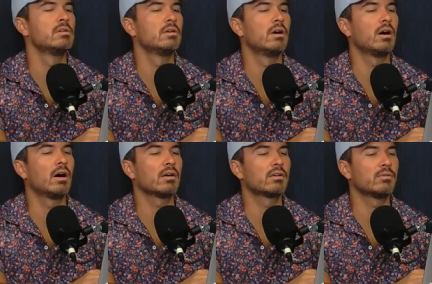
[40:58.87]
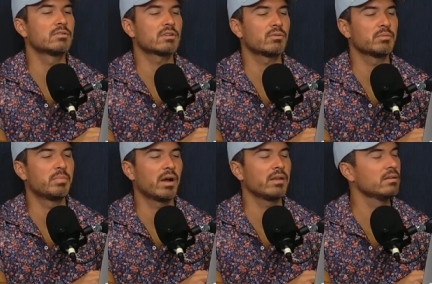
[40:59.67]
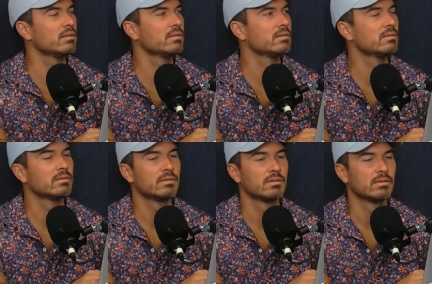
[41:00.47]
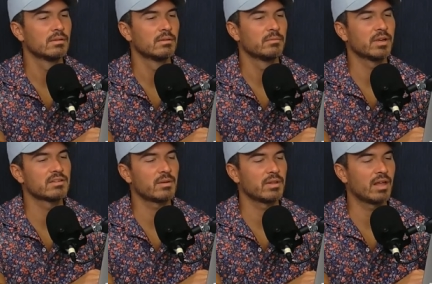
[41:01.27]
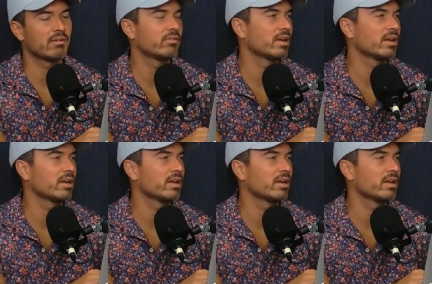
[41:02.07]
Uh, can we start with Biden? Because I've been laughing